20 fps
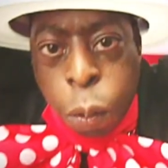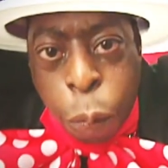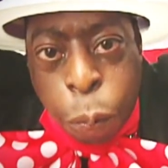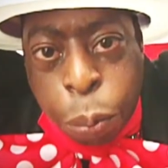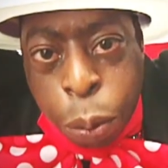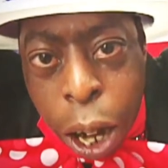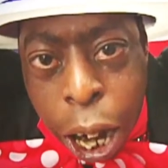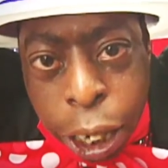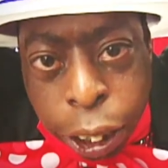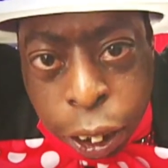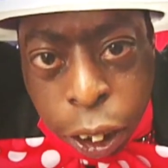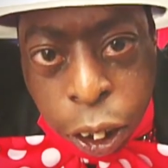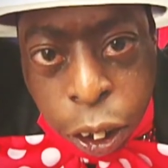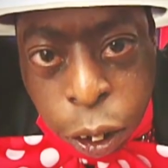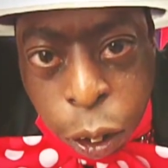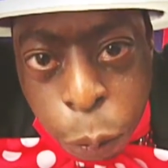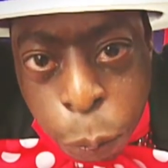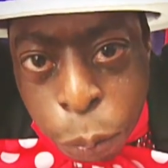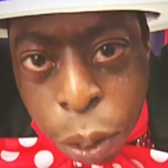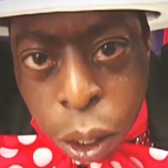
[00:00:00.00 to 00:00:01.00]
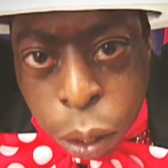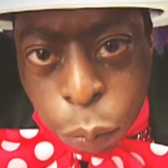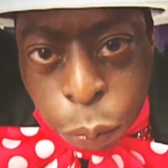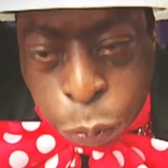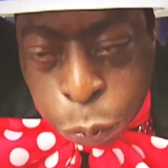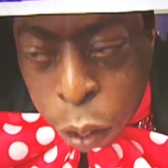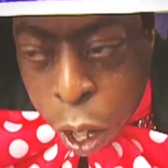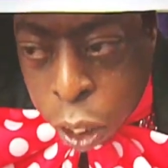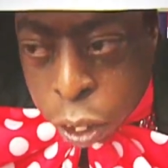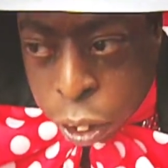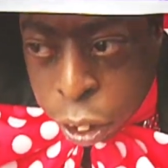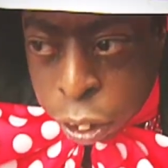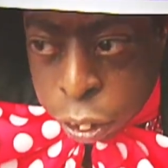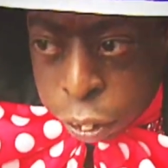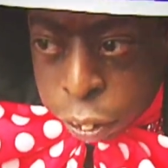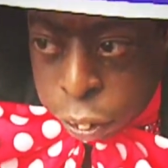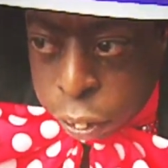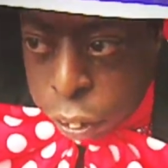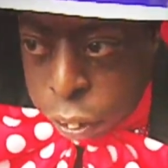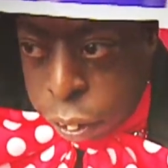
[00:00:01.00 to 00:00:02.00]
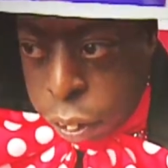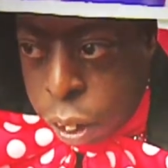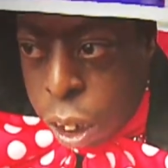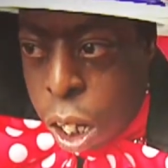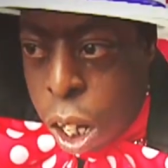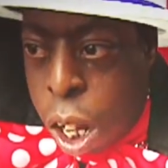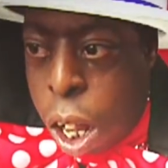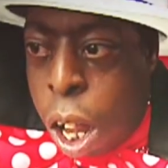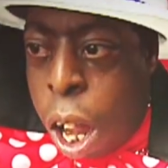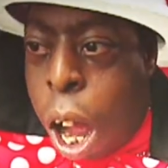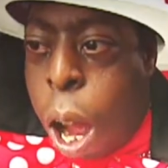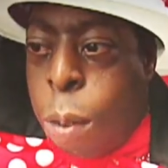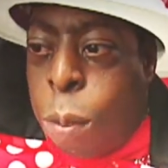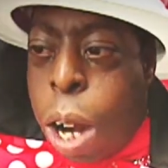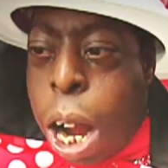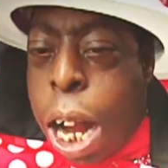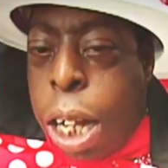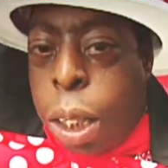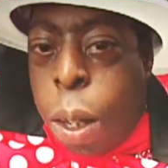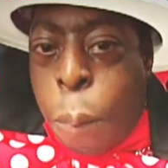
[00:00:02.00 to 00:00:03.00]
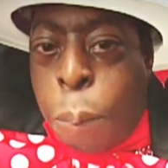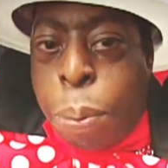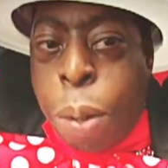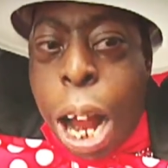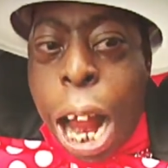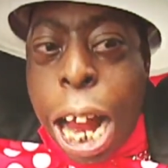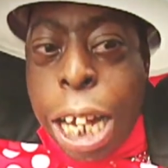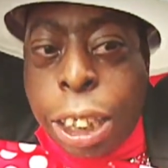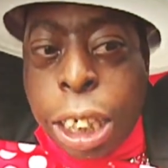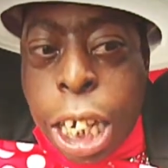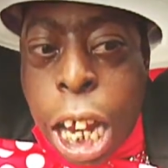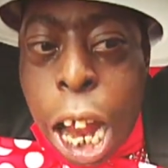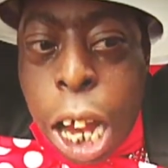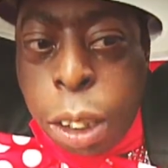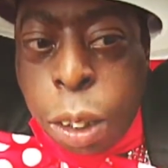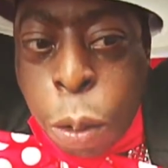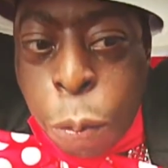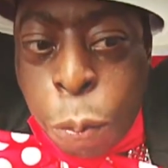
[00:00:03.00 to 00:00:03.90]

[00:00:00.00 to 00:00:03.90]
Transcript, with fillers: for president, you motherfuckers. Yeah. I running for president, you